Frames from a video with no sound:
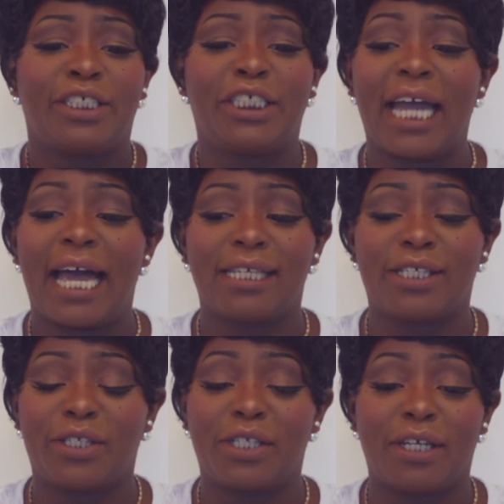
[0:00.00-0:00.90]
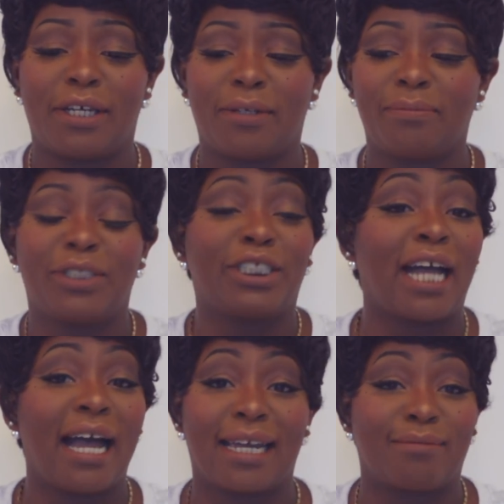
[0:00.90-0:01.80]
She has to
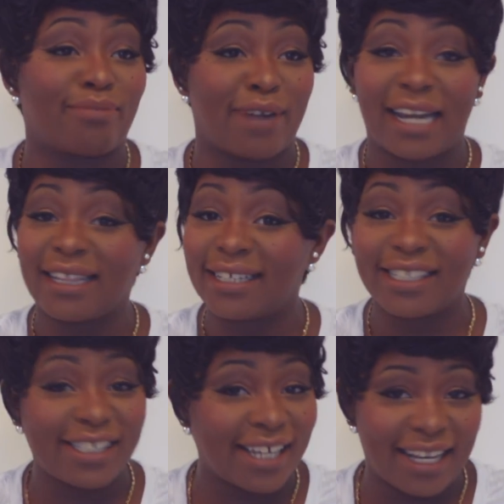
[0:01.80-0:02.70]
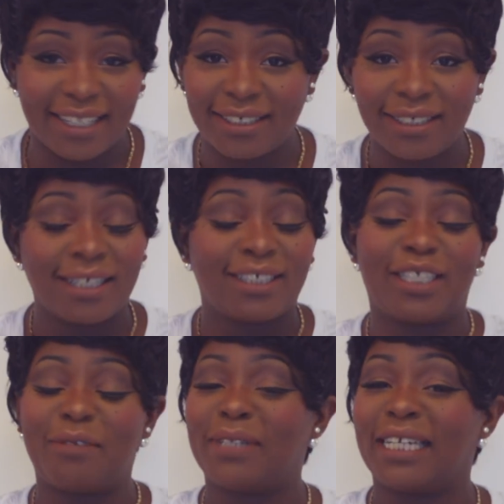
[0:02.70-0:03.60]
shine brighter than the sun.
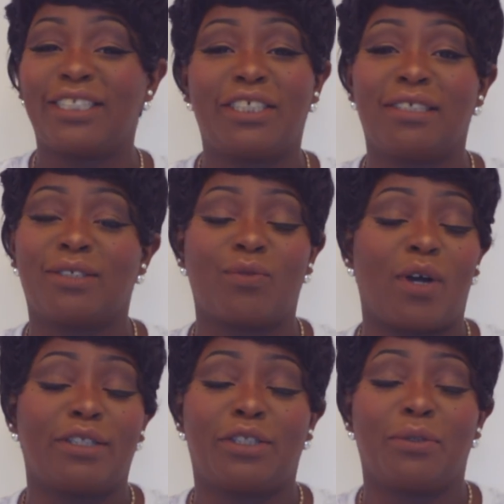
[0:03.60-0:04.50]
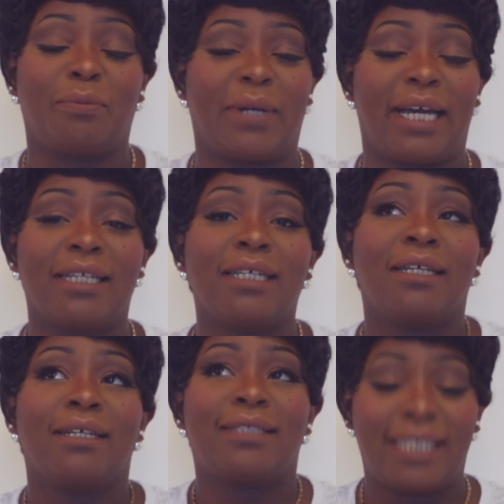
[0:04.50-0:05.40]
Some days she doesn't want to, but
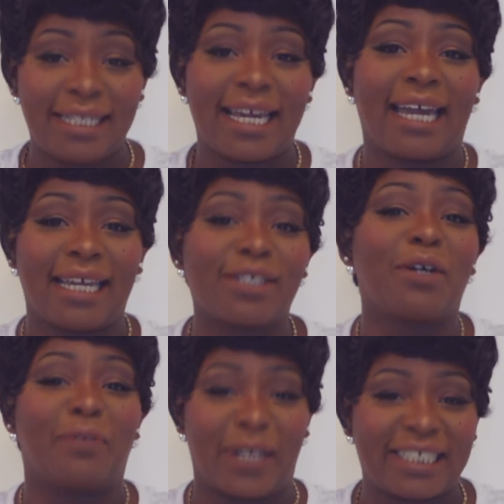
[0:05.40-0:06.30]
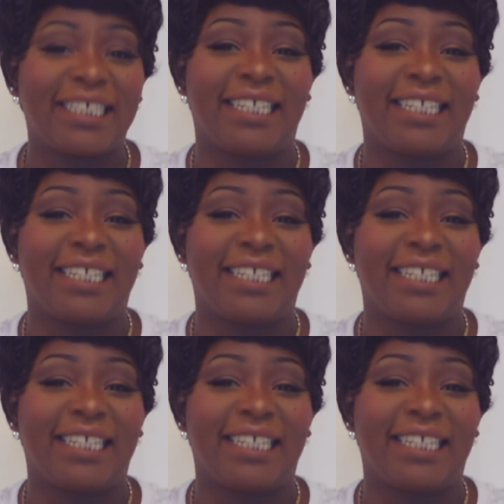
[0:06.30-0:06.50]
today is always the